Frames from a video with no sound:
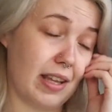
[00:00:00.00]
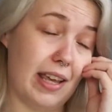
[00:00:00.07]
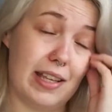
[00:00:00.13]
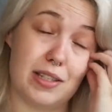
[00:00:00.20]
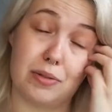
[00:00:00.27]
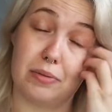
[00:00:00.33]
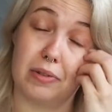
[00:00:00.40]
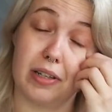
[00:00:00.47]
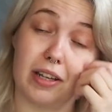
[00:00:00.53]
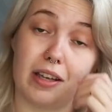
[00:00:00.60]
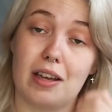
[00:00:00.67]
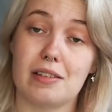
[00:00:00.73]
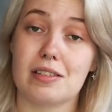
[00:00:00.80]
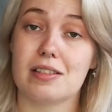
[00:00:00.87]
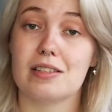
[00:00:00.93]
It's all gonna
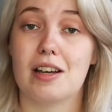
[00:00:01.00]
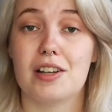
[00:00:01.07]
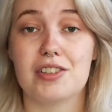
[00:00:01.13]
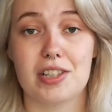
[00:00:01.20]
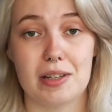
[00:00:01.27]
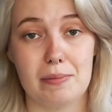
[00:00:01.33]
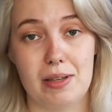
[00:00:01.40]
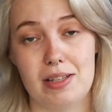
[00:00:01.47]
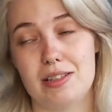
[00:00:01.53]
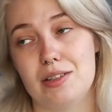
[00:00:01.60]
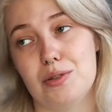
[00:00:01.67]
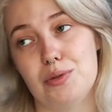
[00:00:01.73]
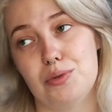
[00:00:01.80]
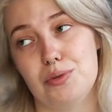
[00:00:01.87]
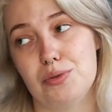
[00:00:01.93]
go to such an
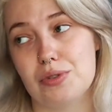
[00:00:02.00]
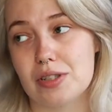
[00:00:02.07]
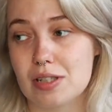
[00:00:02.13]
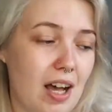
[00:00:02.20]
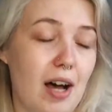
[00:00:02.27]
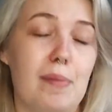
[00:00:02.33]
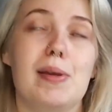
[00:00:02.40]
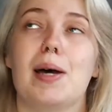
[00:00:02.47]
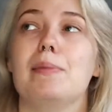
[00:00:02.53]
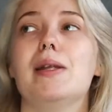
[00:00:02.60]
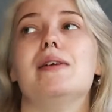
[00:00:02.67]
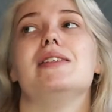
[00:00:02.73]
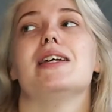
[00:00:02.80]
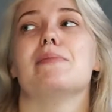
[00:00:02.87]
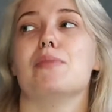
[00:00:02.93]
amazing cause. I'll be
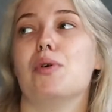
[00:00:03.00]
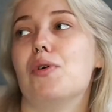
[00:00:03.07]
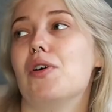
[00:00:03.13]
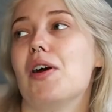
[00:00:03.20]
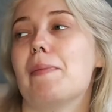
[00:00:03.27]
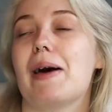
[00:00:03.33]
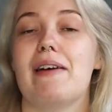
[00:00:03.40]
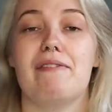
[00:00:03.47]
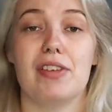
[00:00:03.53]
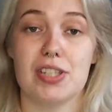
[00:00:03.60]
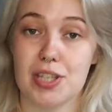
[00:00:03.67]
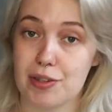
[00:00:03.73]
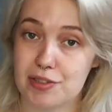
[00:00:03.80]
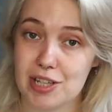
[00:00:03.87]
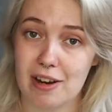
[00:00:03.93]
uploading more about
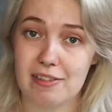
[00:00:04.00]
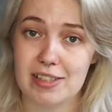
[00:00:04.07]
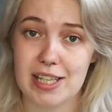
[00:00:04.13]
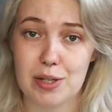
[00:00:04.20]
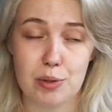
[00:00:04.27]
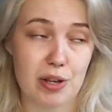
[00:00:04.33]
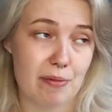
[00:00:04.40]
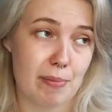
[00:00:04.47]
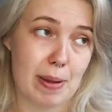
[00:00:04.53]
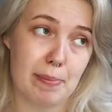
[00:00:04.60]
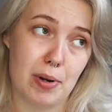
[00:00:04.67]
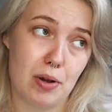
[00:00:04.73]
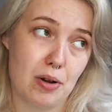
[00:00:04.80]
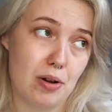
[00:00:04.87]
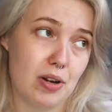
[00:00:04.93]
Invisibility Charity all over my
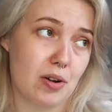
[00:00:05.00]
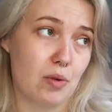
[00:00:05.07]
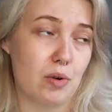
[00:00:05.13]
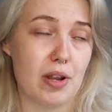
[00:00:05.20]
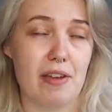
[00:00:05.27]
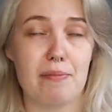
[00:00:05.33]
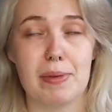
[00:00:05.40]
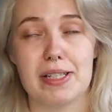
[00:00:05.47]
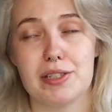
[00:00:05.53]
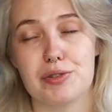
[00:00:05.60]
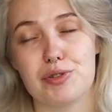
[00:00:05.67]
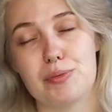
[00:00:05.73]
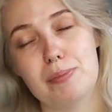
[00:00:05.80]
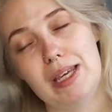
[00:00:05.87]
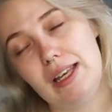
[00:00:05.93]
blog, all over my
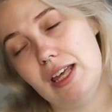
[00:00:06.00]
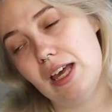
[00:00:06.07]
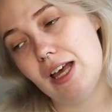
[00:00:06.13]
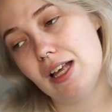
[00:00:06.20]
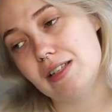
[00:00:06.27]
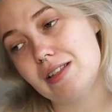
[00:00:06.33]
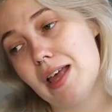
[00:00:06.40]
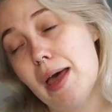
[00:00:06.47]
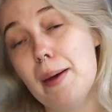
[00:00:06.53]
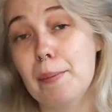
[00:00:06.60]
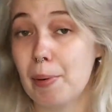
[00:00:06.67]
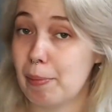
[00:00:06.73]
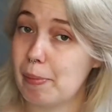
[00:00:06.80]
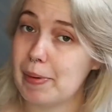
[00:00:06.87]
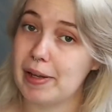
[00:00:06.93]
social medias,
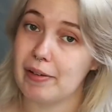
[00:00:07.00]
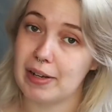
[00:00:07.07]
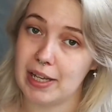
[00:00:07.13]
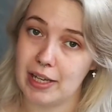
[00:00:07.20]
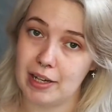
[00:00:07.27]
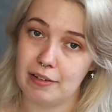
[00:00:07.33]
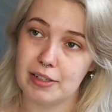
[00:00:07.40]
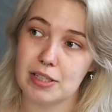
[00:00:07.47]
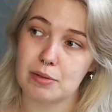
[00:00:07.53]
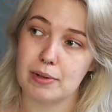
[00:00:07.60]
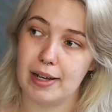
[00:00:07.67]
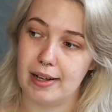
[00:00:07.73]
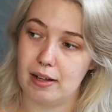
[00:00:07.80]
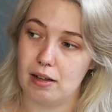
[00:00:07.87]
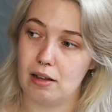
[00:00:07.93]
probably on here as
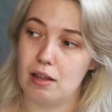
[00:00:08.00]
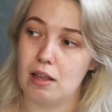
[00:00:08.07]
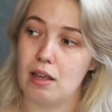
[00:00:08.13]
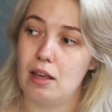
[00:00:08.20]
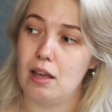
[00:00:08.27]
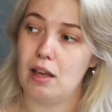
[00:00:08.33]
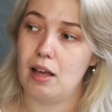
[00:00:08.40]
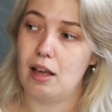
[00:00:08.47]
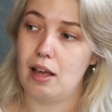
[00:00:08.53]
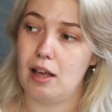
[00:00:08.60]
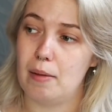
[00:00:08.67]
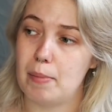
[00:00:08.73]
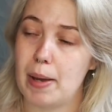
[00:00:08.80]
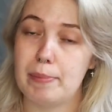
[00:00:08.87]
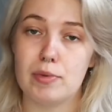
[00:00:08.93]
well.
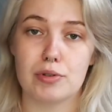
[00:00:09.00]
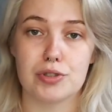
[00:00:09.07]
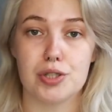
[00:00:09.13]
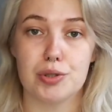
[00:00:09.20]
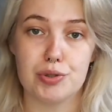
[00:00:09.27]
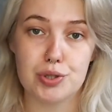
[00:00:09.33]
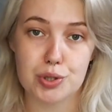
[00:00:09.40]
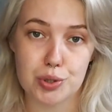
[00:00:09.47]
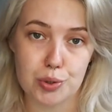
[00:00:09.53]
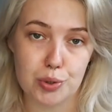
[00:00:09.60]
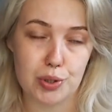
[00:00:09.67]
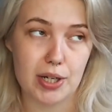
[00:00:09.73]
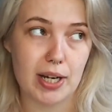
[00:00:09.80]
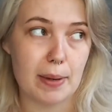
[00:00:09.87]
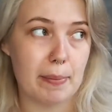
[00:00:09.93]
I'm not too sure
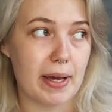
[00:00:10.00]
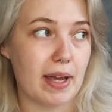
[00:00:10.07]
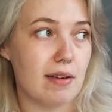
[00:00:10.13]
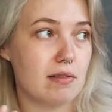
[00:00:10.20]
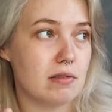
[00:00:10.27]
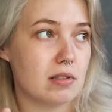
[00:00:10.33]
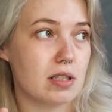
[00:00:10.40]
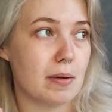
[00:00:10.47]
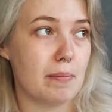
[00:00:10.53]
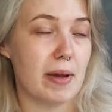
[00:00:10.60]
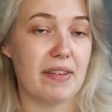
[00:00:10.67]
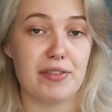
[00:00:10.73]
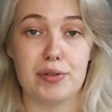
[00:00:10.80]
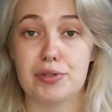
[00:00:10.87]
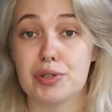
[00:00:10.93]
about
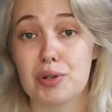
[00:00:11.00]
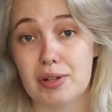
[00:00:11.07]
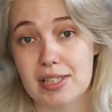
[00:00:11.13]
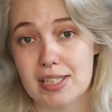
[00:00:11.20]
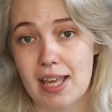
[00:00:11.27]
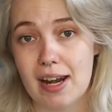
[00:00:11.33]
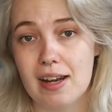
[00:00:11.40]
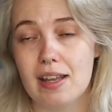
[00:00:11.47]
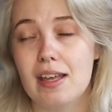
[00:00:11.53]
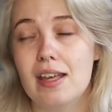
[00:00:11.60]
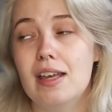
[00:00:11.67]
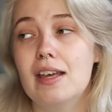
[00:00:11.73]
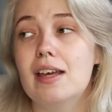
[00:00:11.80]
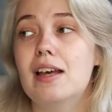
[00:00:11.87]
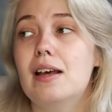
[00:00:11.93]
my future content,
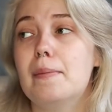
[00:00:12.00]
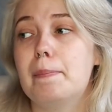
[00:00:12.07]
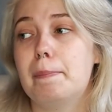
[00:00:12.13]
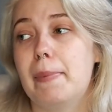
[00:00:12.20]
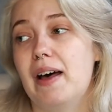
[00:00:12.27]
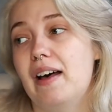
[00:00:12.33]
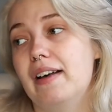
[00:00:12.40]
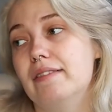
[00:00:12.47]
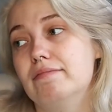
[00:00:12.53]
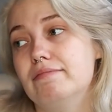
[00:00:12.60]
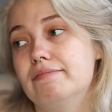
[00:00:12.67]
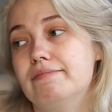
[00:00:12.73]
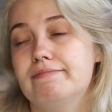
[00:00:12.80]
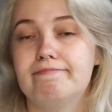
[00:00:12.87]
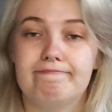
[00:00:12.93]
but
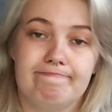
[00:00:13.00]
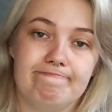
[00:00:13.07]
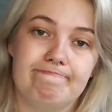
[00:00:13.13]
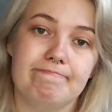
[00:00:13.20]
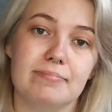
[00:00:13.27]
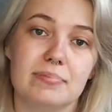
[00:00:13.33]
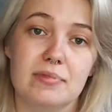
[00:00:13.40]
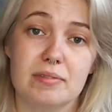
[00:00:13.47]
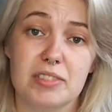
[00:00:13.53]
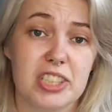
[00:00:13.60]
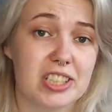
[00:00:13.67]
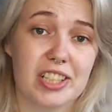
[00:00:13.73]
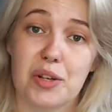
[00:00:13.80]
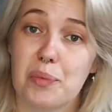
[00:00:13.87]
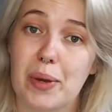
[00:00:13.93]

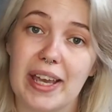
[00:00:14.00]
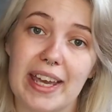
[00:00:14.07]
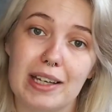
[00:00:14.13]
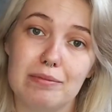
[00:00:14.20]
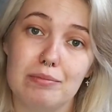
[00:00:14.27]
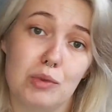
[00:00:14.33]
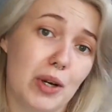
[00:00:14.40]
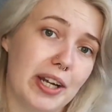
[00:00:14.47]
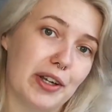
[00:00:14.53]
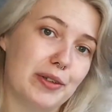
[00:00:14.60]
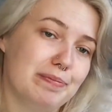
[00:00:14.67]
just gonna wing it, why